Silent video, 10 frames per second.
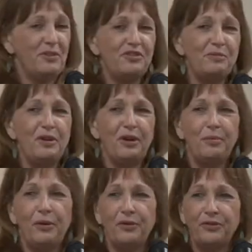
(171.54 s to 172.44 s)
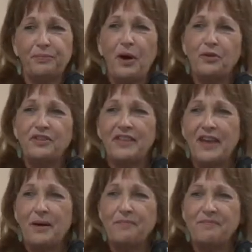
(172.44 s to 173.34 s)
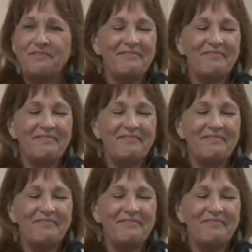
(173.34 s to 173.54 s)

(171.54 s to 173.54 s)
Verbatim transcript: Mr. Meeropol spoke to them.